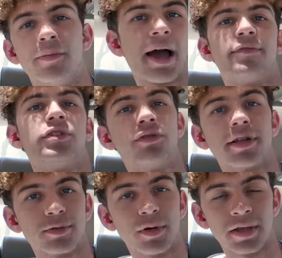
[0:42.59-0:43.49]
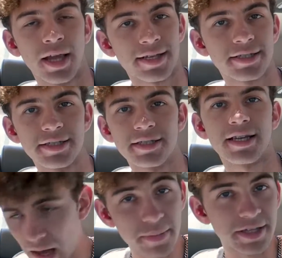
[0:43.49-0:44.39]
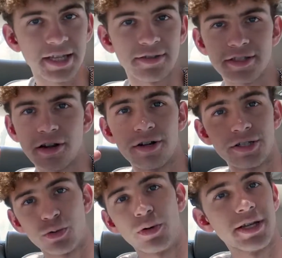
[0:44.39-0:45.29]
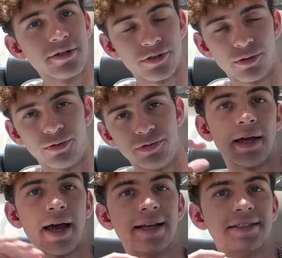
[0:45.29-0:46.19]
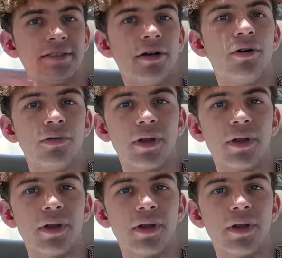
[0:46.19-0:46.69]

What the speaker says: I have a 2001 Lexus. That means that this car is 20 years old. It has no